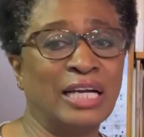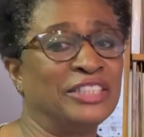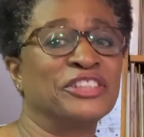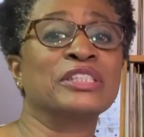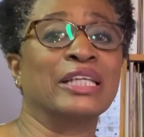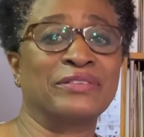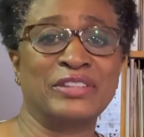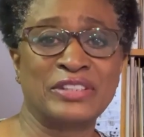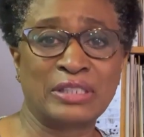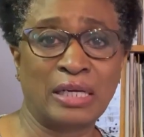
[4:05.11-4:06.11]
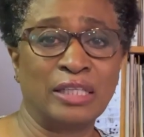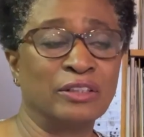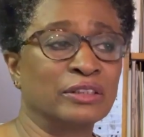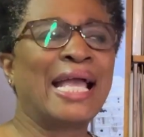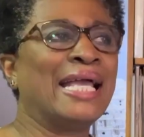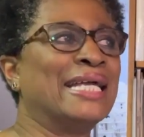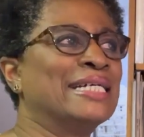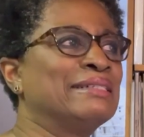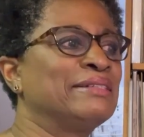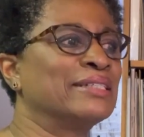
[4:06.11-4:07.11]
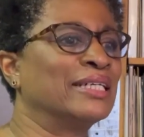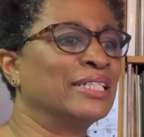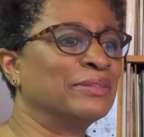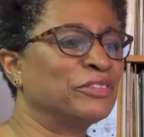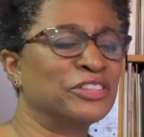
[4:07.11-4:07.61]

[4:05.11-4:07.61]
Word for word: I just like the style and um,